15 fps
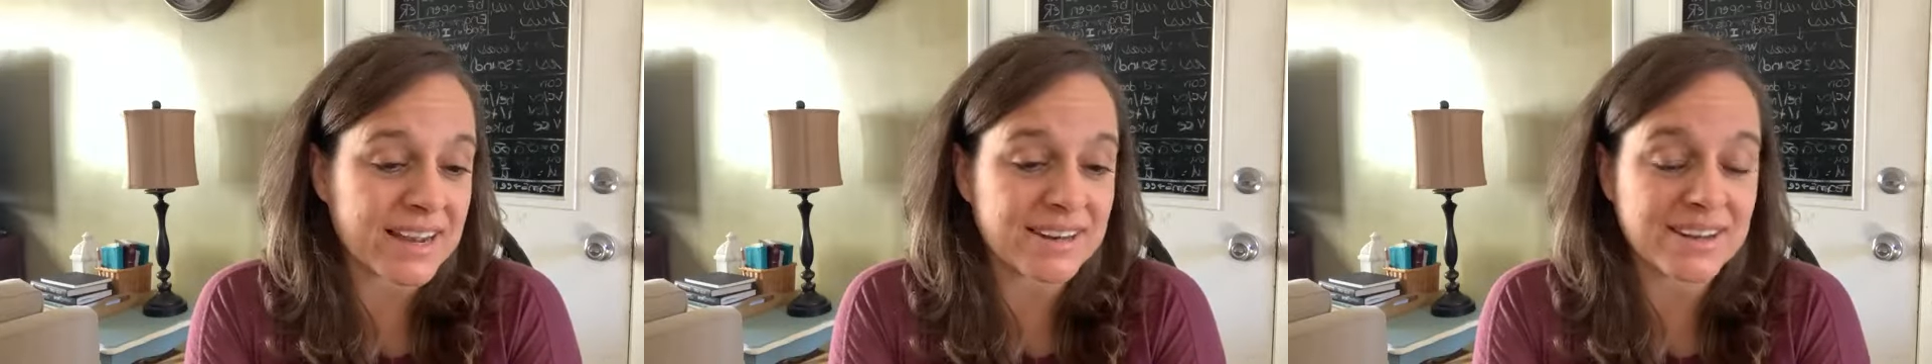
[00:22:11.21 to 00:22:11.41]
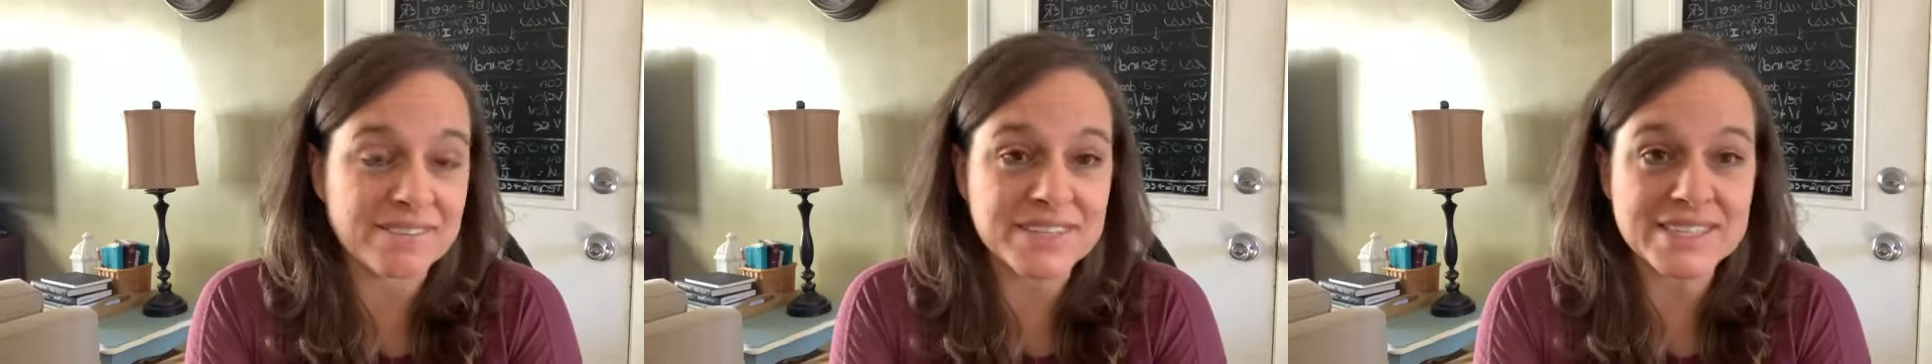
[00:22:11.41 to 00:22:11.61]
I
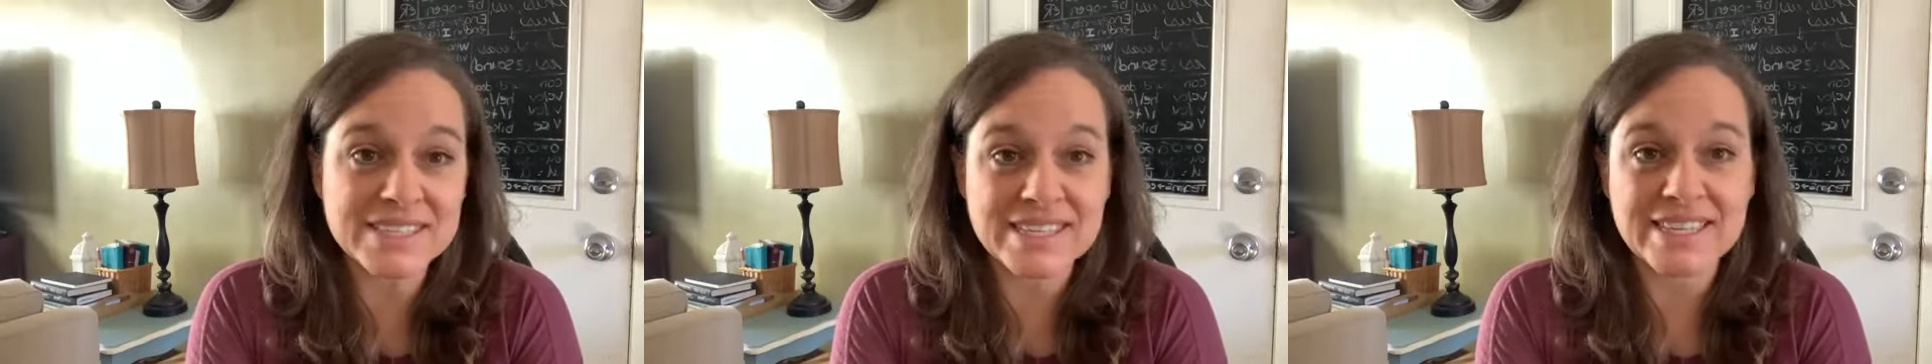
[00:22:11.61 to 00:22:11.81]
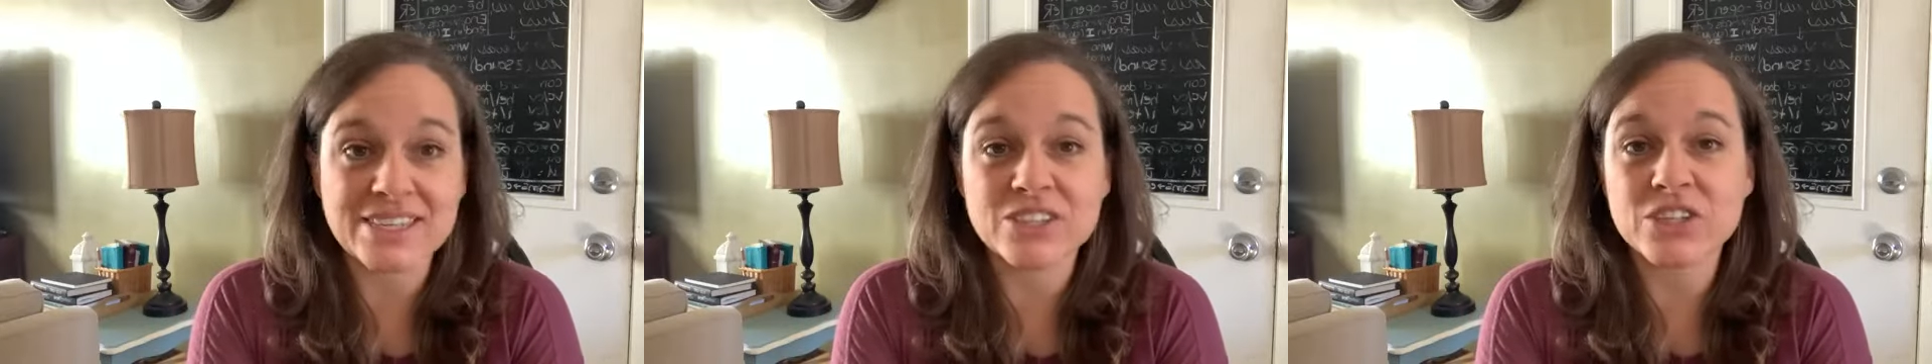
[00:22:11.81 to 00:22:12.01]
love to
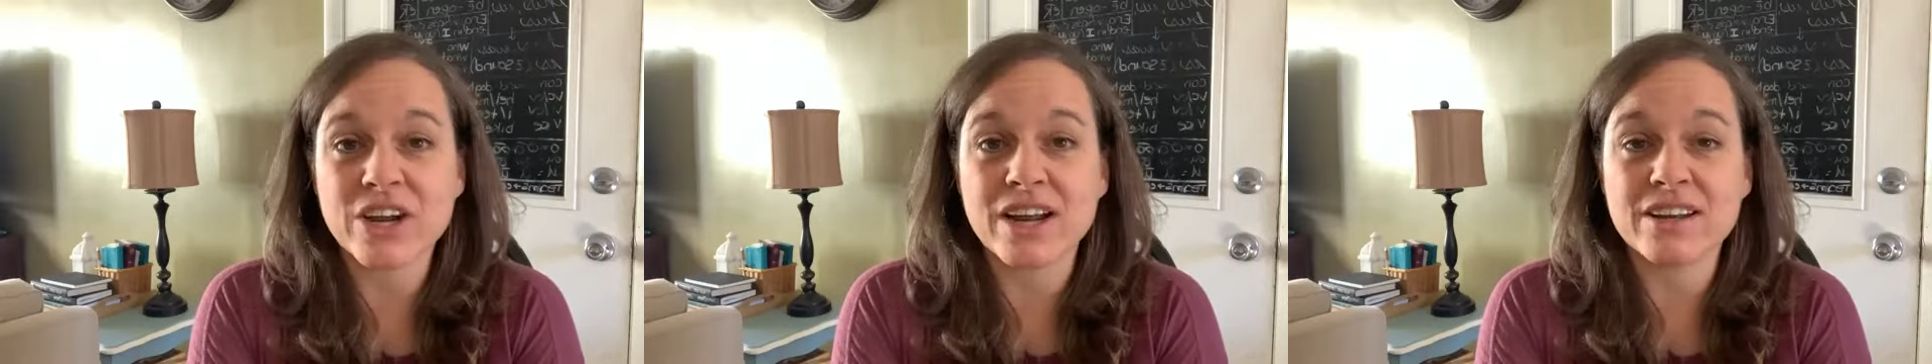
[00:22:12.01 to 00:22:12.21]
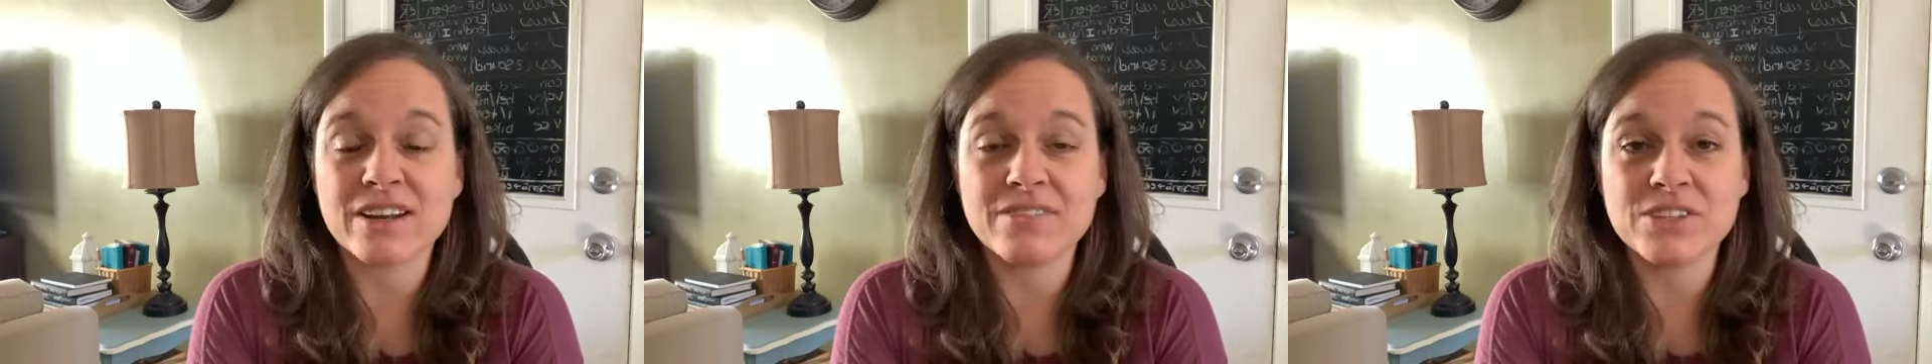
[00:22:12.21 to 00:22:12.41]
teach.
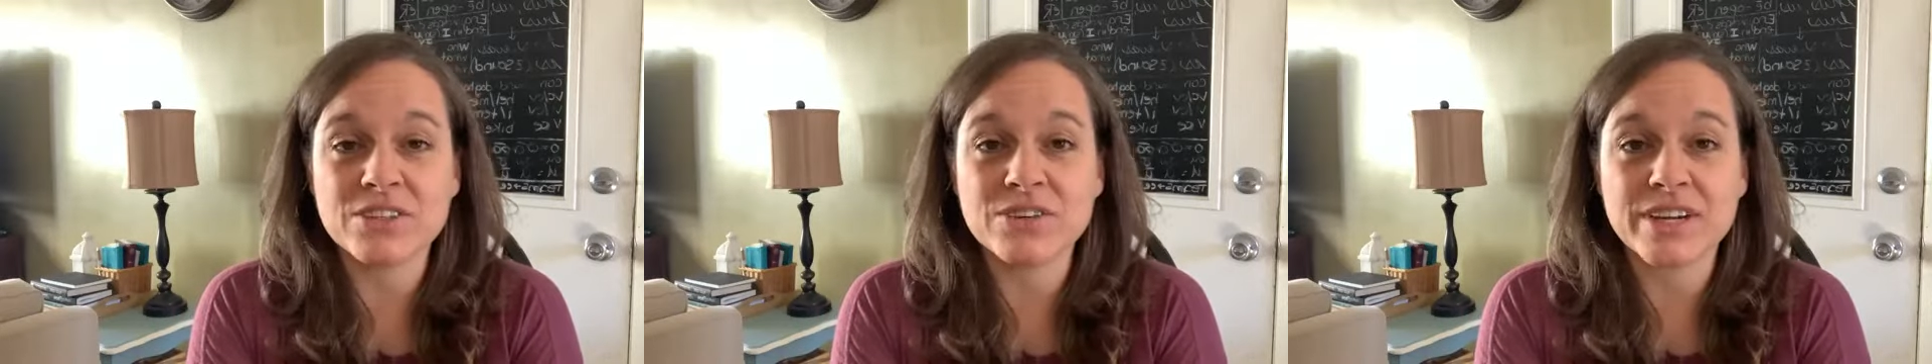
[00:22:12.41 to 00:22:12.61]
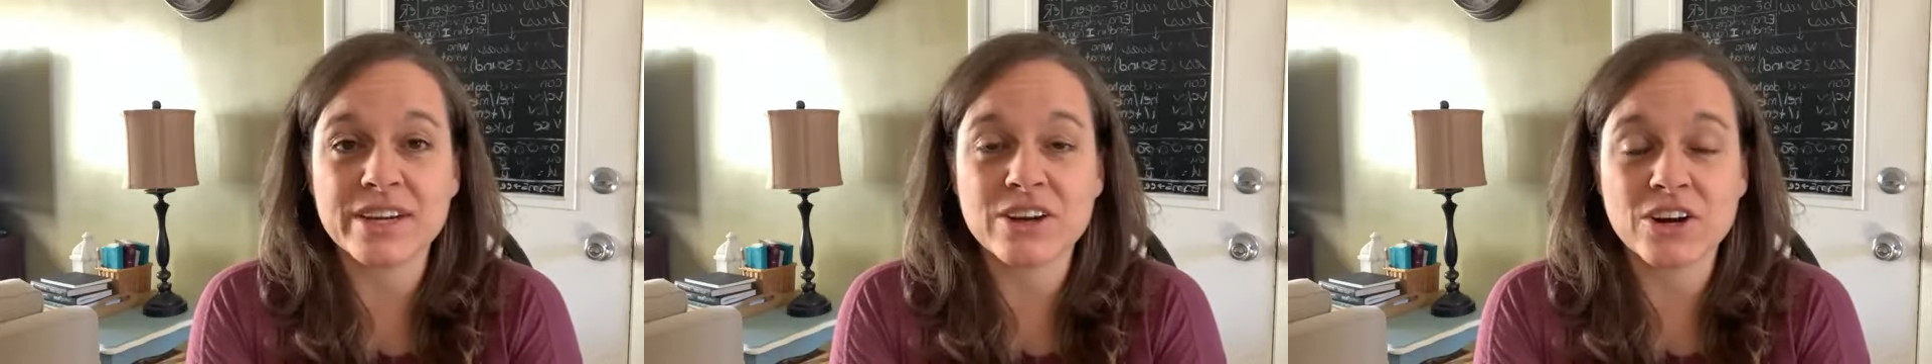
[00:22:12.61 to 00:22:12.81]
I love
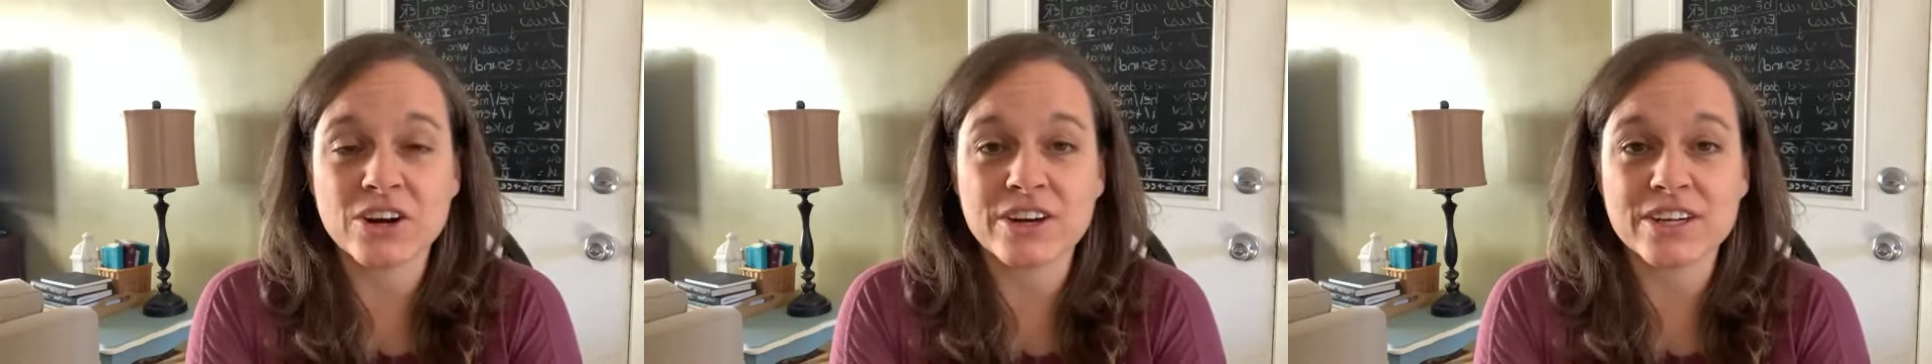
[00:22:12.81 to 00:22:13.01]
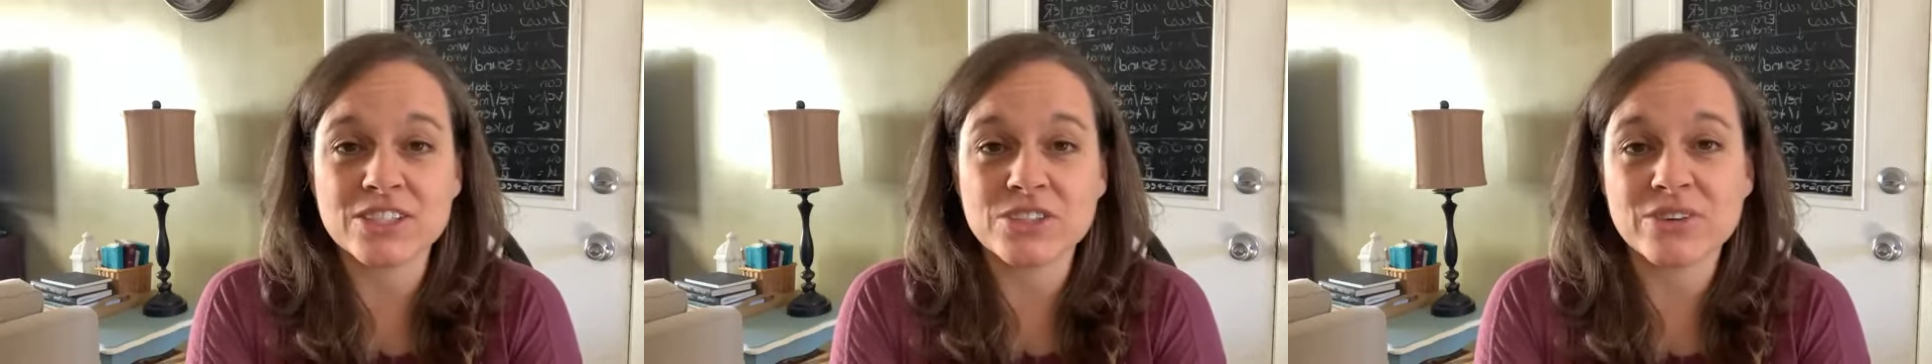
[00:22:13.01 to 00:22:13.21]
to
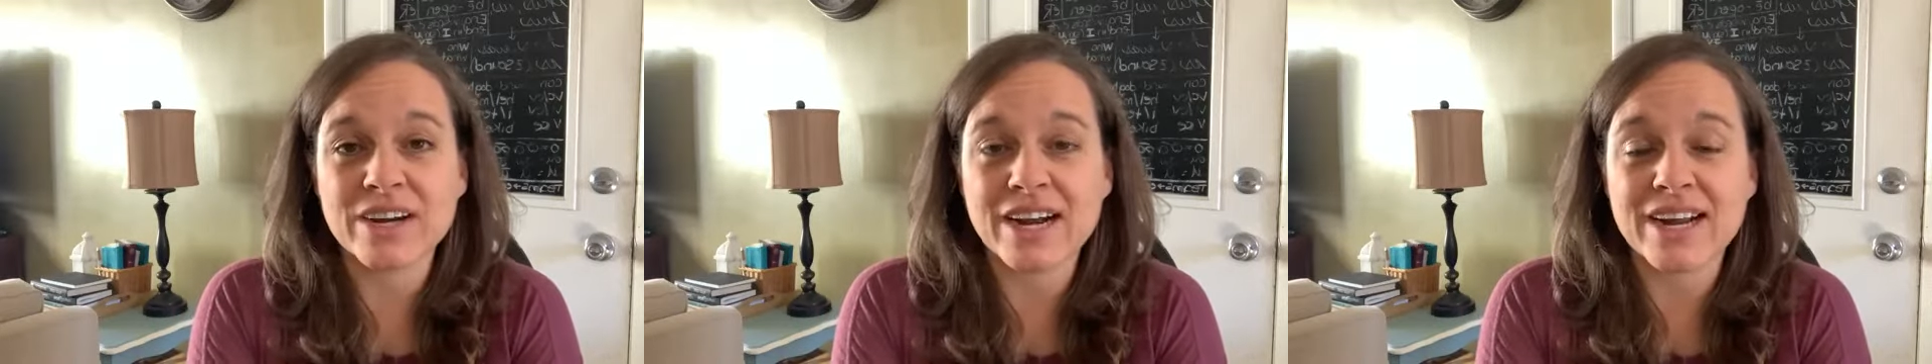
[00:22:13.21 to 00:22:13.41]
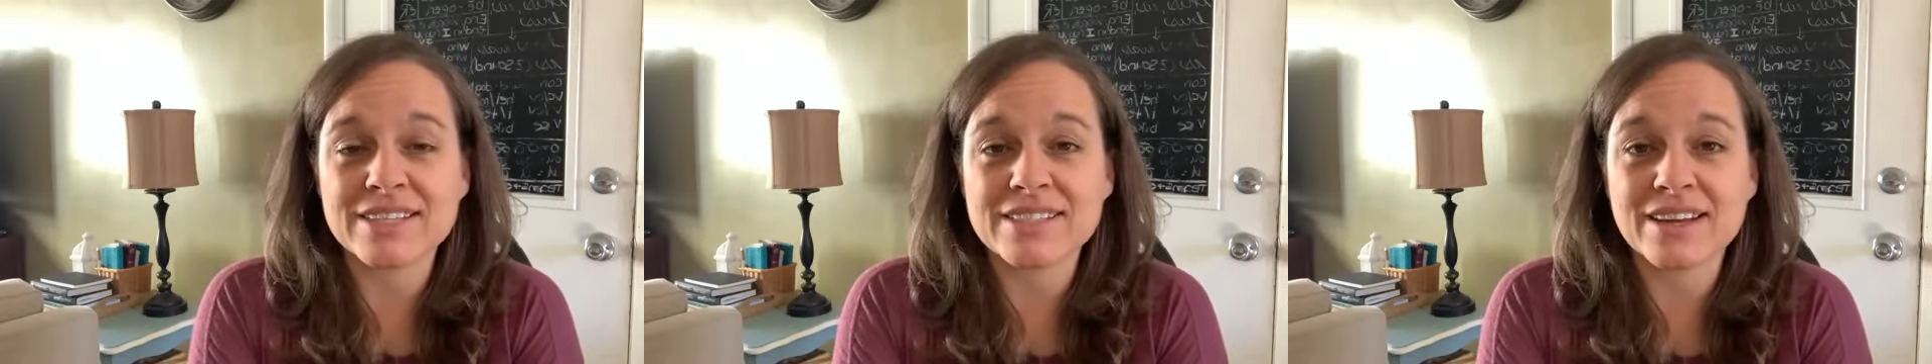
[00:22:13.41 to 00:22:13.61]
encourage you
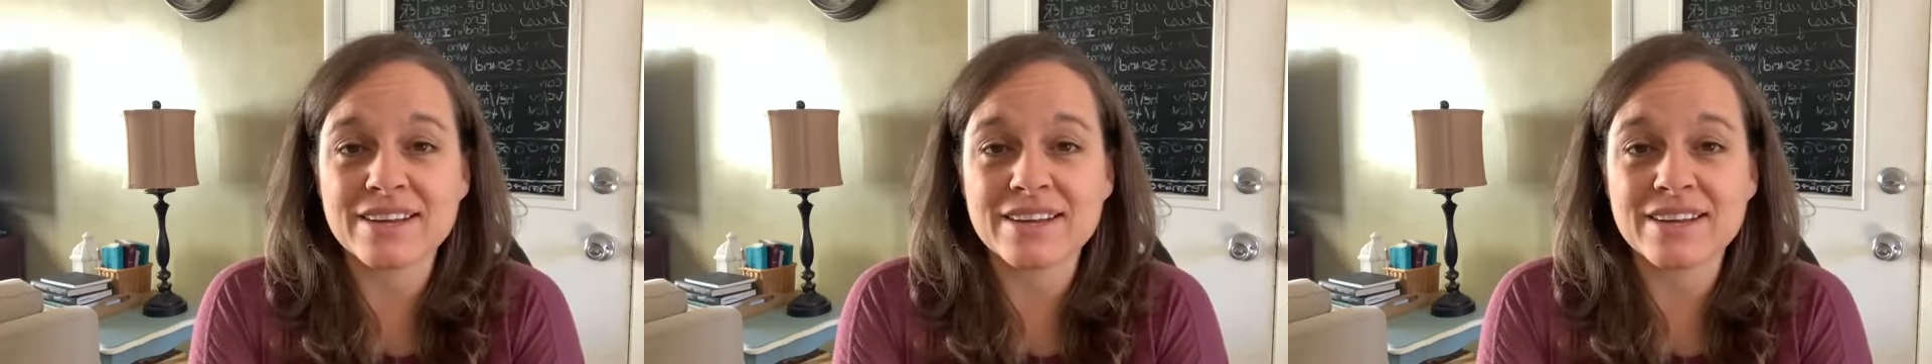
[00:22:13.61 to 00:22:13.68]
guys.